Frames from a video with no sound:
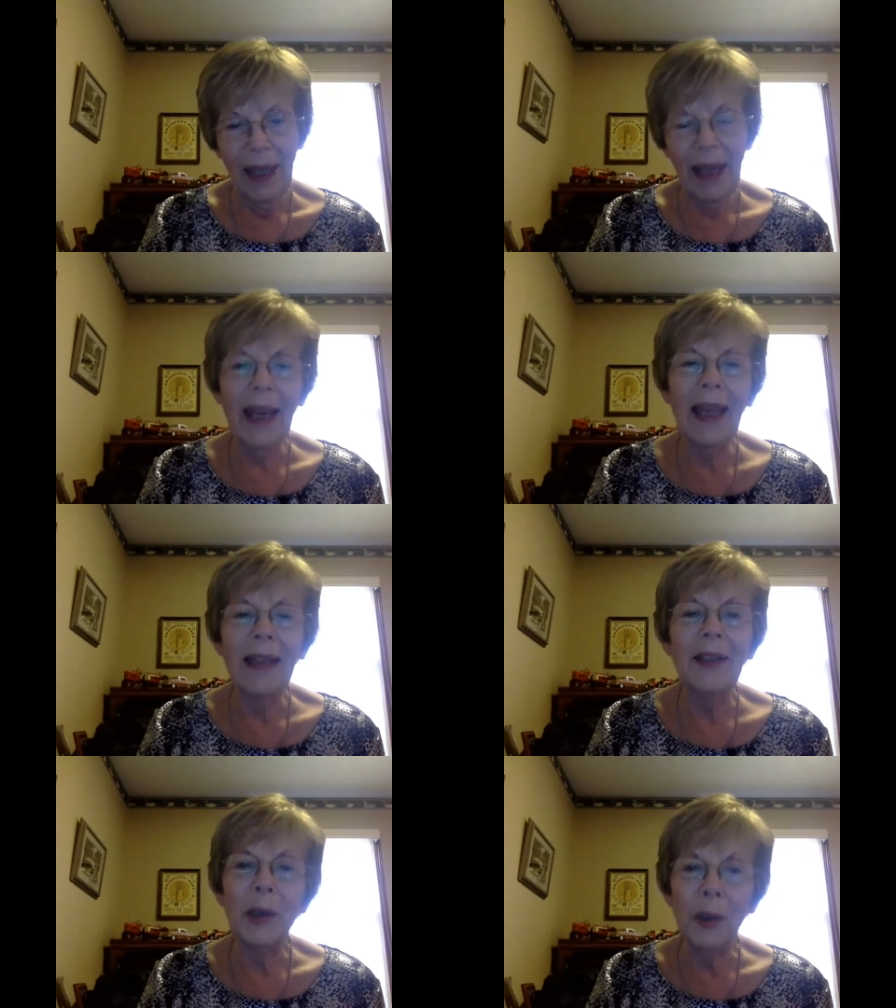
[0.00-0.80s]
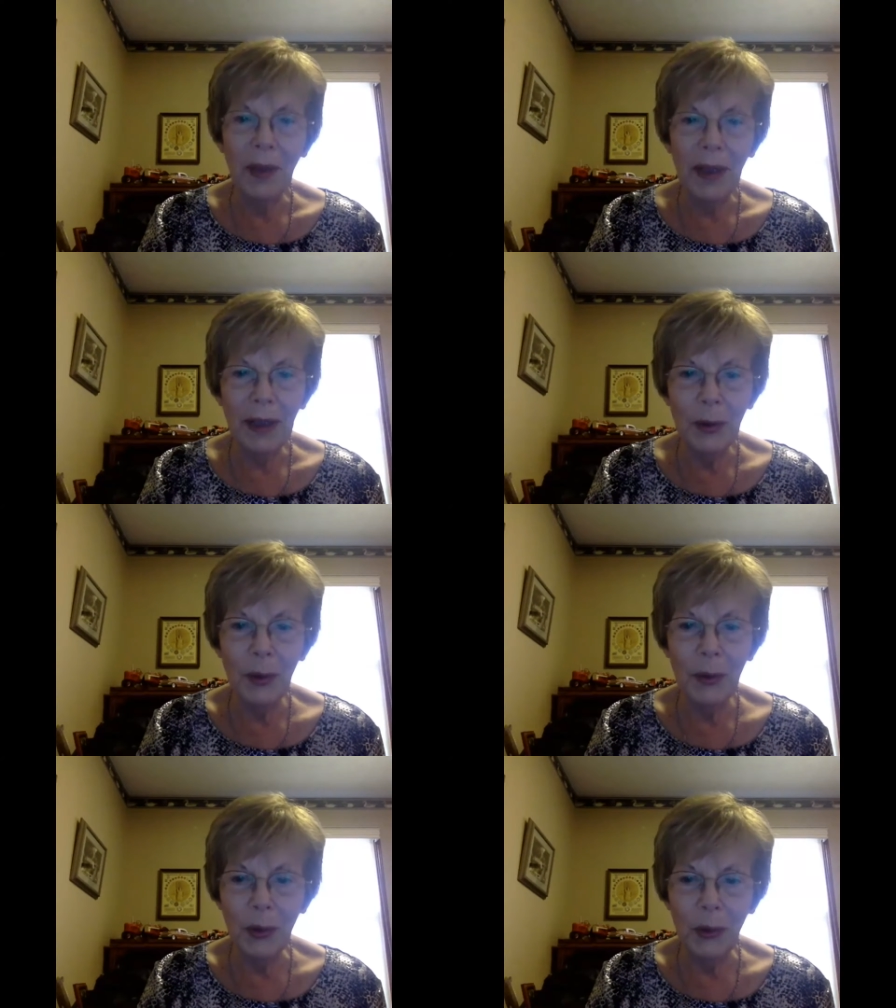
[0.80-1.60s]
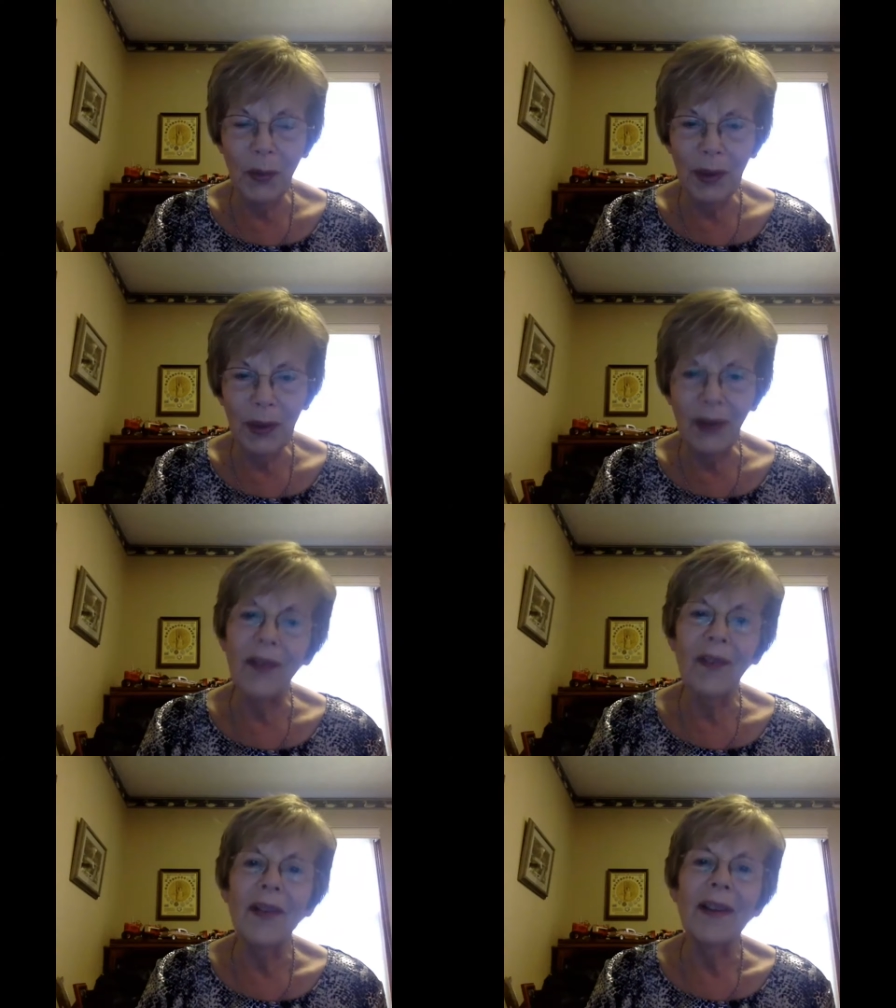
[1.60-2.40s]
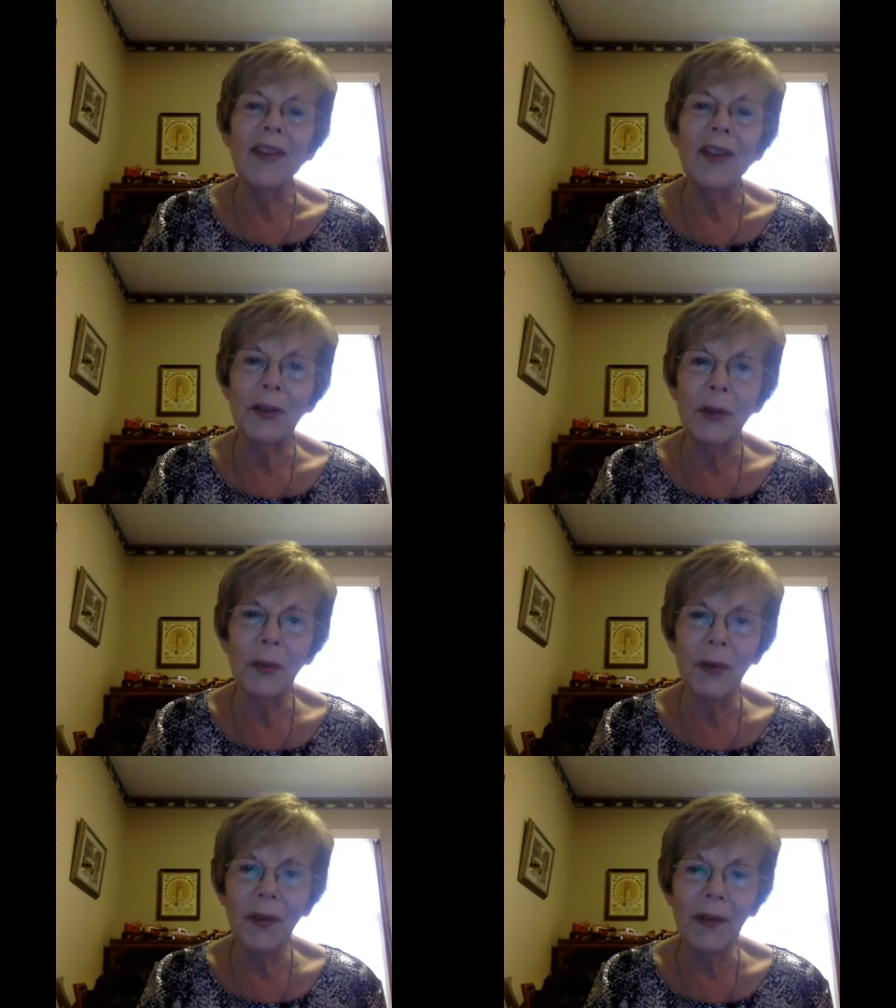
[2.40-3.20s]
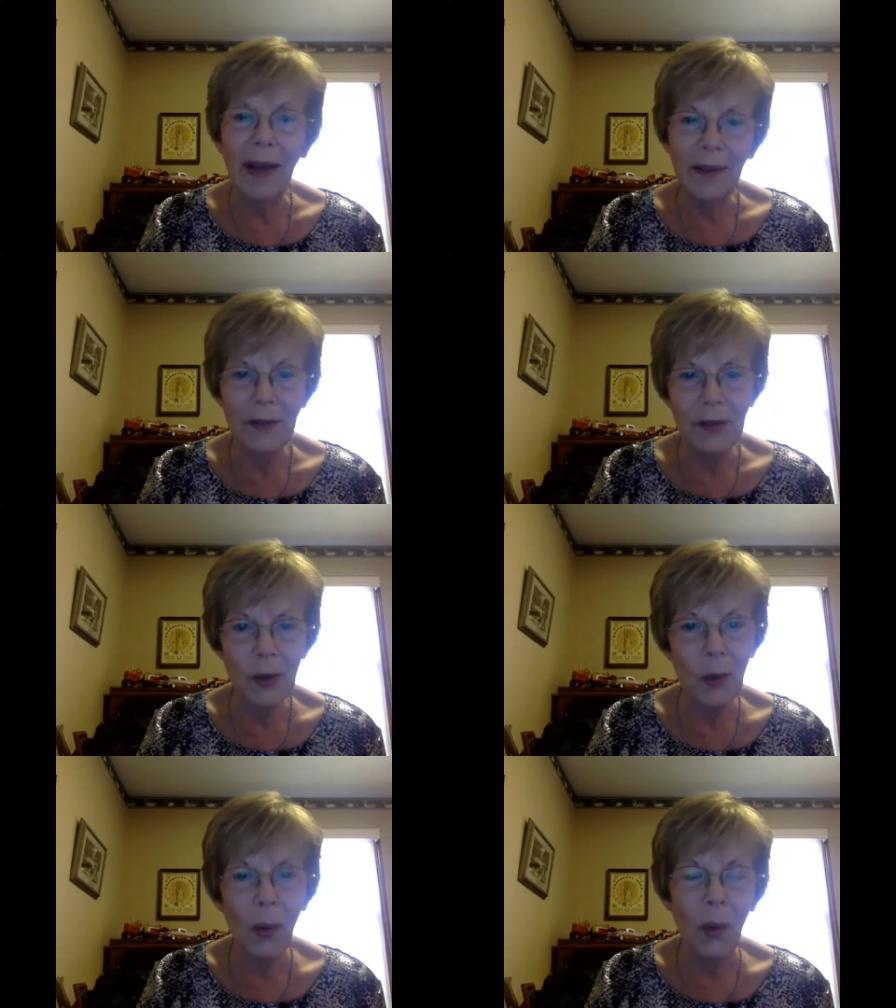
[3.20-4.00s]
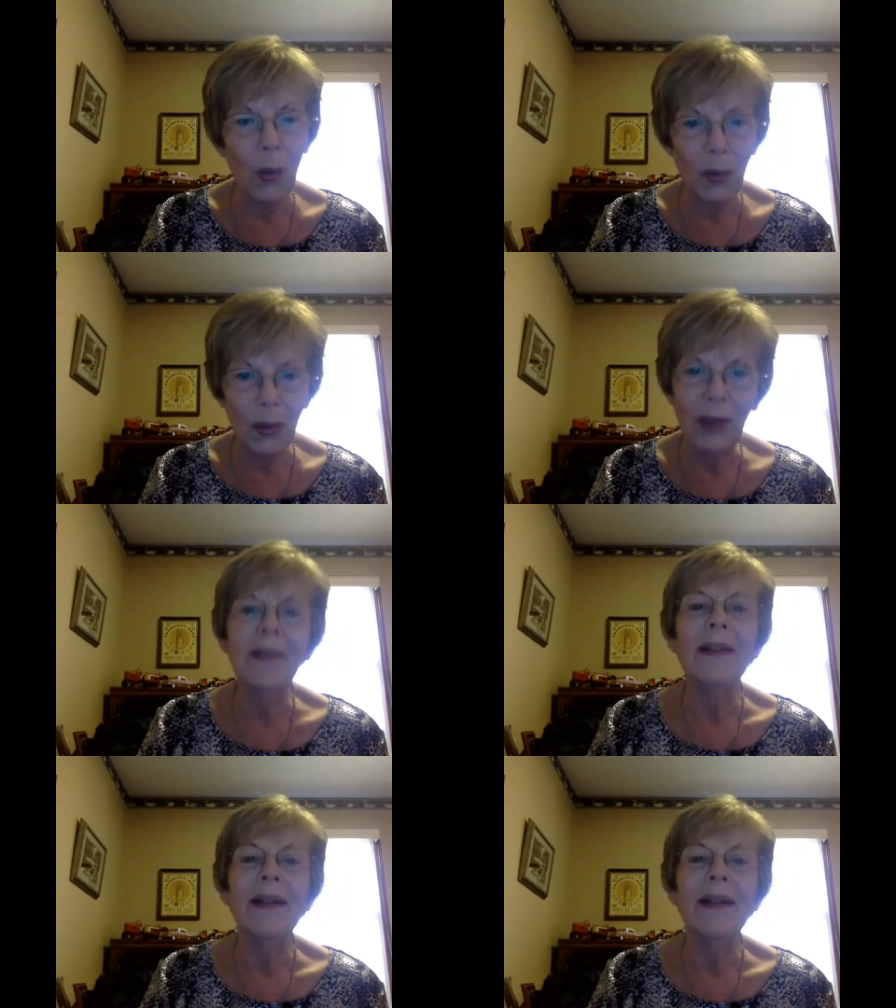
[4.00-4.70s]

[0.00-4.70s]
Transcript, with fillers: And you know what I told you when you thought you were so old.